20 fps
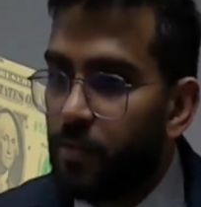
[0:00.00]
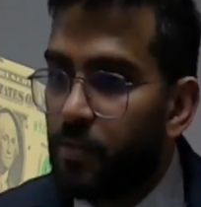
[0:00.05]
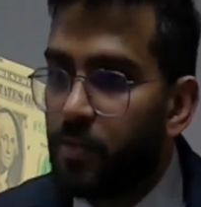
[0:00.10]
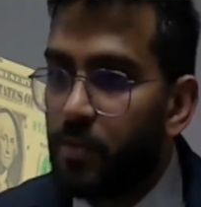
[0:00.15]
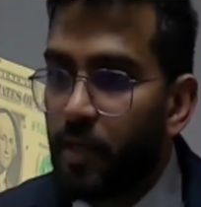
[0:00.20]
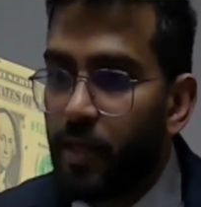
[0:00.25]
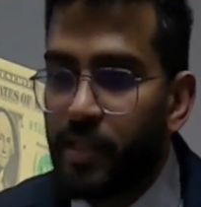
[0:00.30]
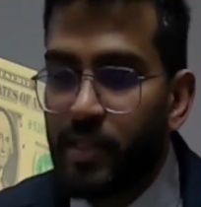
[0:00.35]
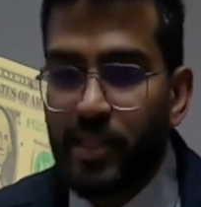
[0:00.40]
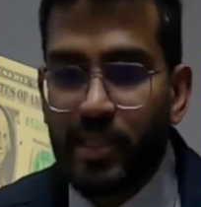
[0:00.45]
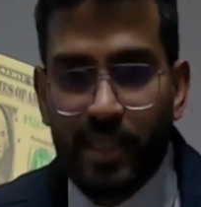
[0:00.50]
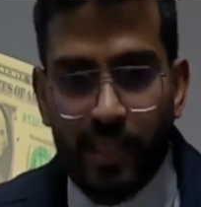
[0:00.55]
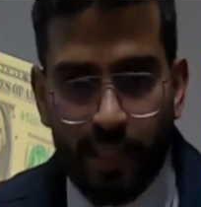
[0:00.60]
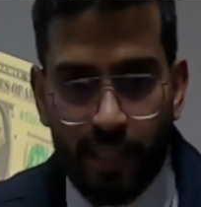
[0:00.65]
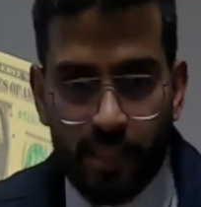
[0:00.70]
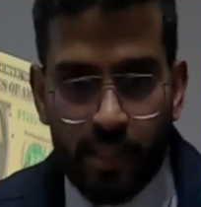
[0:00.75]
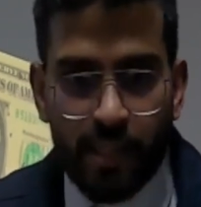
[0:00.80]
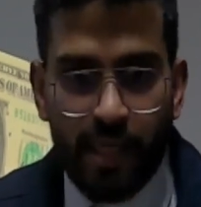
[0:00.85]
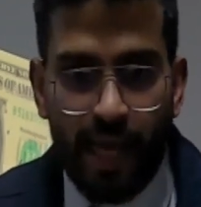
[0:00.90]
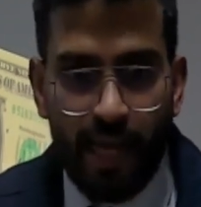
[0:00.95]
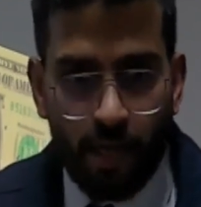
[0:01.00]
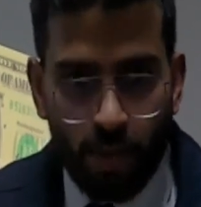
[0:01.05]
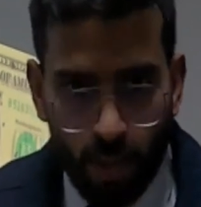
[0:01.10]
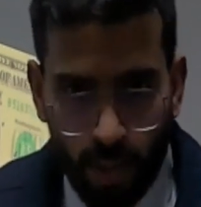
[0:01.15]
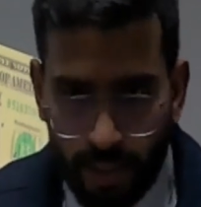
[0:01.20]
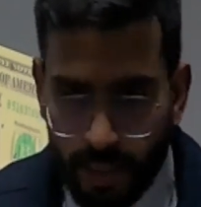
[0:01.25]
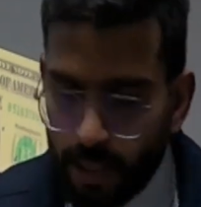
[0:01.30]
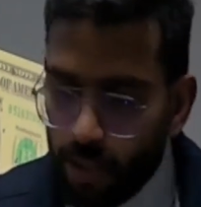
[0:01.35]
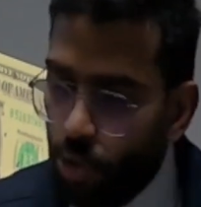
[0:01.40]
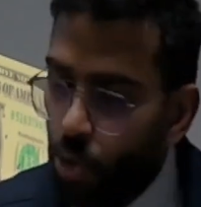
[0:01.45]
It's
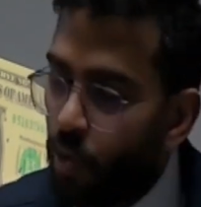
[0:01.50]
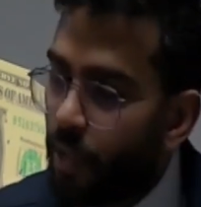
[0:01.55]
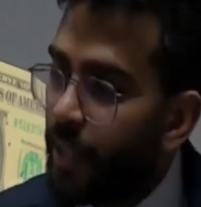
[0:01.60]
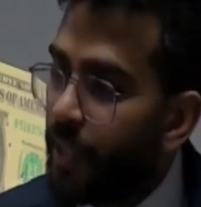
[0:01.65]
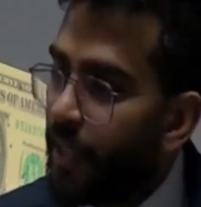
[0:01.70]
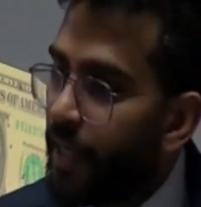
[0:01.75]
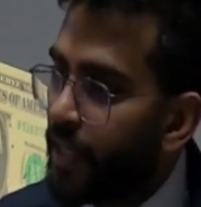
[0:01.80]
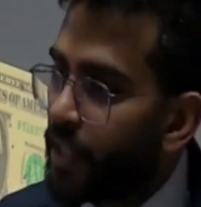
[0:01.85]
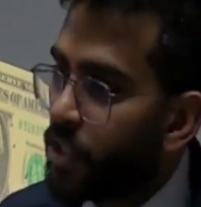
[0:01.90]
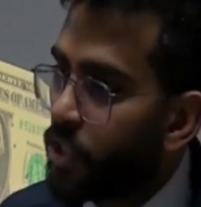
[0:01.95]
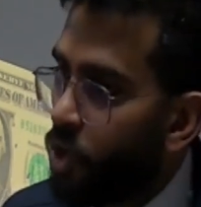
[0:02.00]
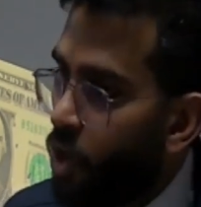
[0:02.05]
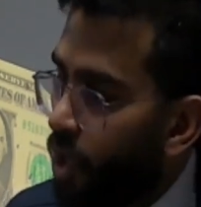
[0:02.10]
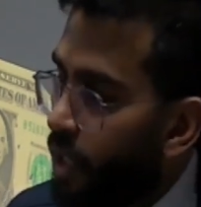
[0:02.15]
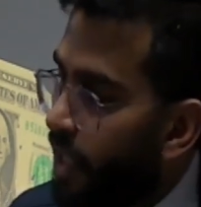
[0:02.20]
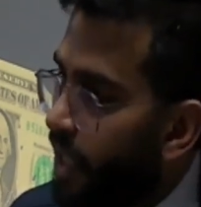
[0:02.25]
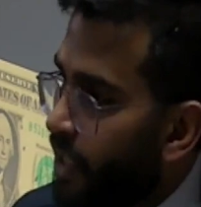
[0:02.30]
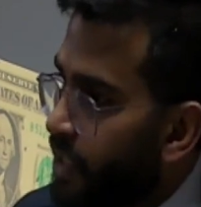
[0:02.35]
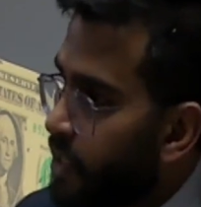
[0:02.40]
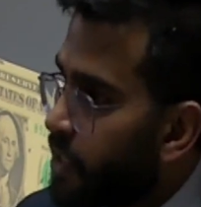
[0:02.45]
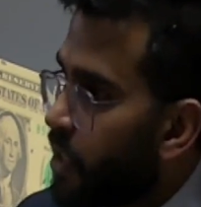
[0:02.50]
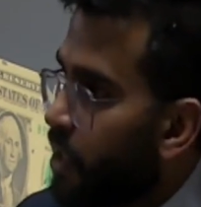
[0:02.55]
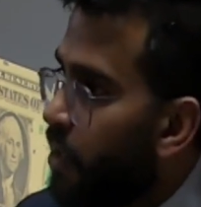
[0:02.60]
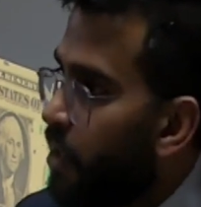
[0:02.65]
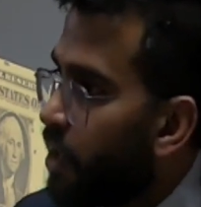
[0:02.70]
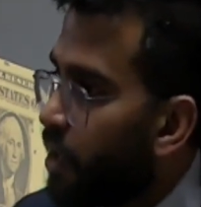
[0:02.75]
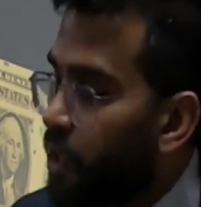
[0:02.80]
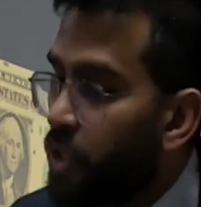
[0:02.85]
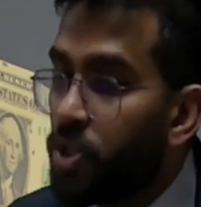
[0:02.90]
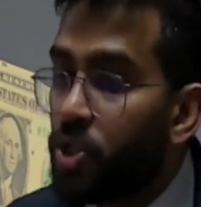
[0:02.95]
calculated through an index called as
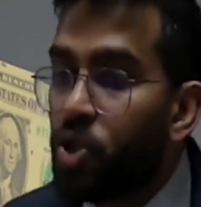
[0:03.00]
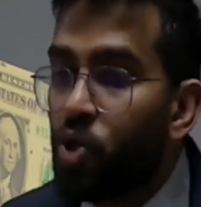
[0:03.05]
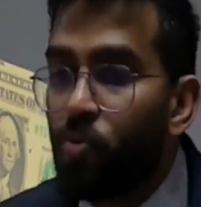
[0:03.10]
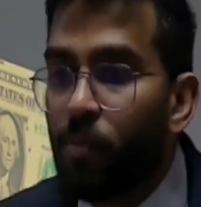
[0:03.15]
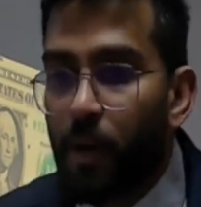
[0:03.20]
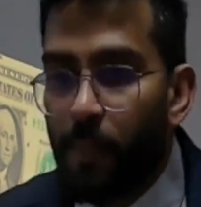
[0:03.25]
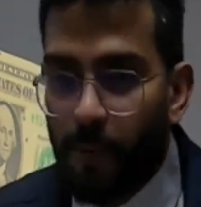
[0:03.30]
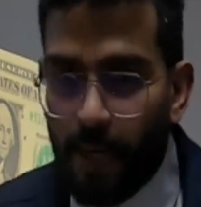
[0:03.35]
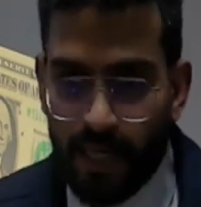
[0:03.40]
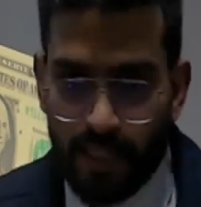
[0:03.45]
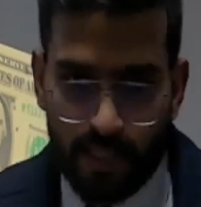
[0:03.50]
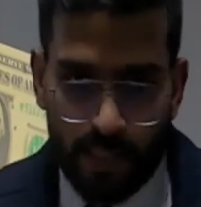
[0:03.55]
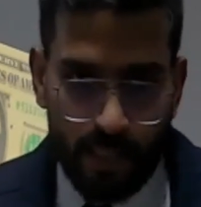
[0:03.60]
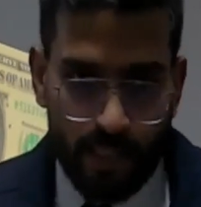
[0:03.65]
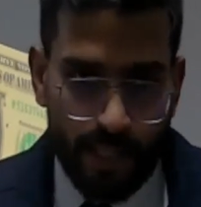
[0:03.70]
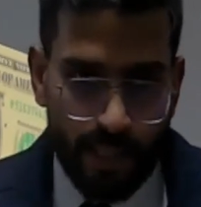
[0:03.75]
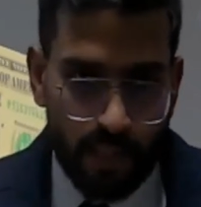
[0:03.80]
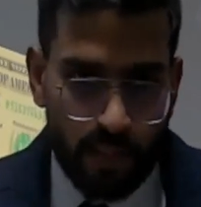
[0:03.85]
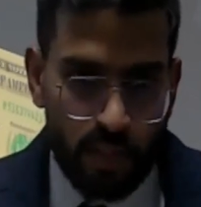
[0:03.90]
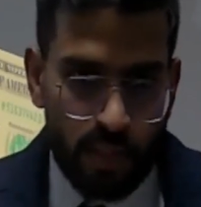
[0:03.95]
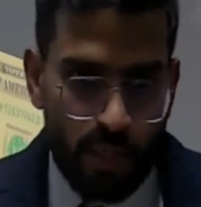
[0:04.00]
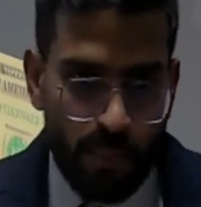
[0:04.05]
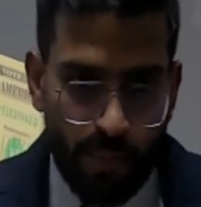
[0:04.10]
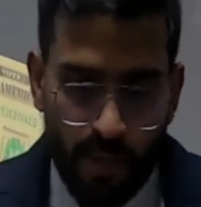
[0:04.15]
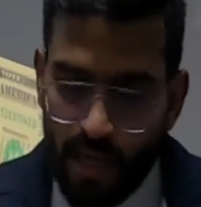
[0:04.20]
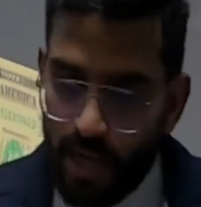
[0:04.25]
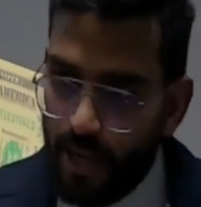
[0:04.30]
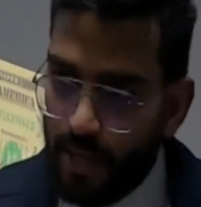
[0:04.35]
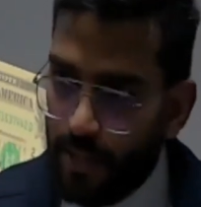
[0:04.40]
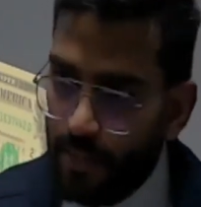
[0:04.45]
Consumer Price Index,
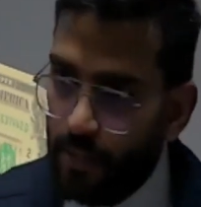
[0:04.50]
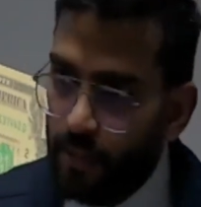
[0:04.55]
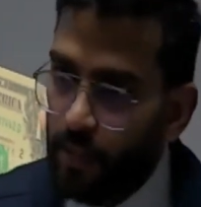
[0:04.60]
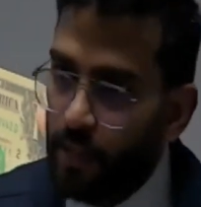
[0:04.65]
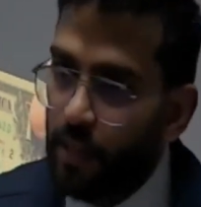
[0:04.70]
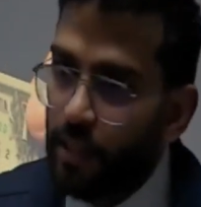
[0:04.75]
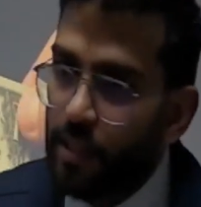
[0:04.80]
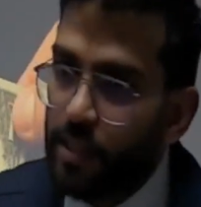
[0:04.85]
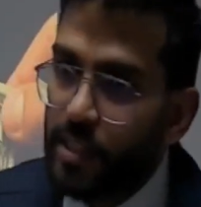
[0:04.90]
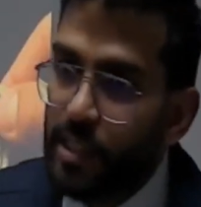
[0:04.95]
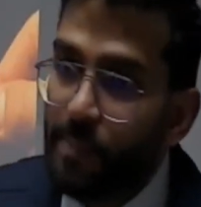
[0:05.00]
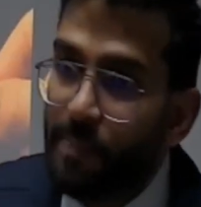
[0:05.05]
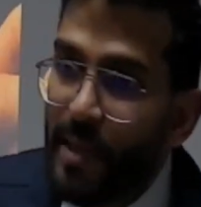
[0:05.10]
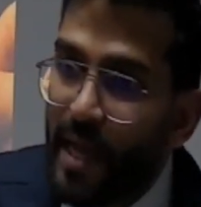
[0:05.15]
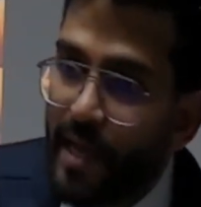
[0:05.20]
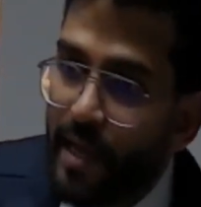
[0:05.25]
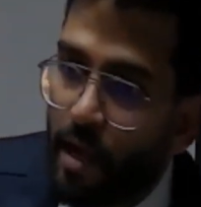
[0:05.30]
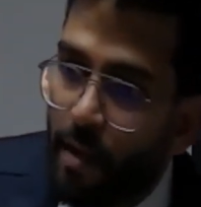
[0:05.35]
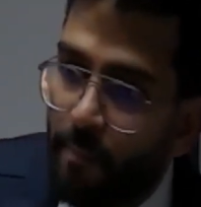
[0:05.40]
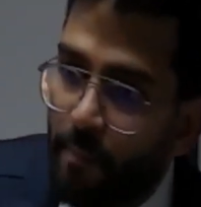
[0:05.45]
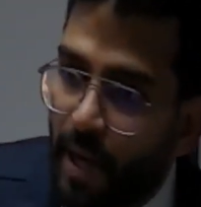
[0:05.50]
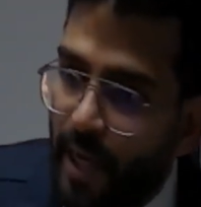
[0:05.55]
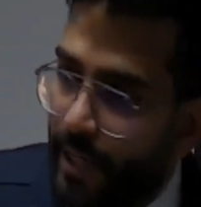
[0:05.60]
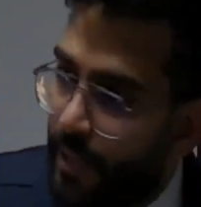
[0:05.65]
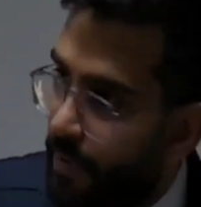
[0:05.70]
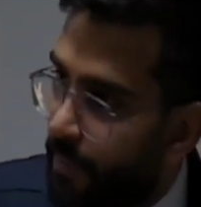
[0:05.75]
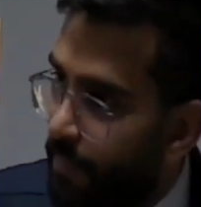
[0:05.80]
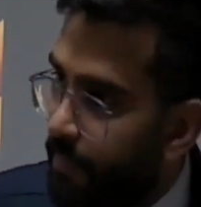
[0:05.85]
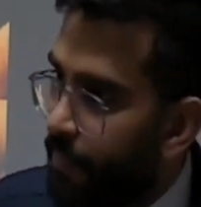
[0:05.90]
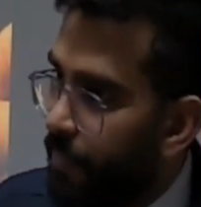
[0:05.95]
CPI
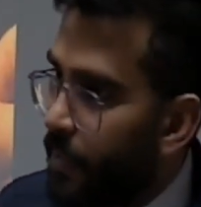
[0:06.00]
combined.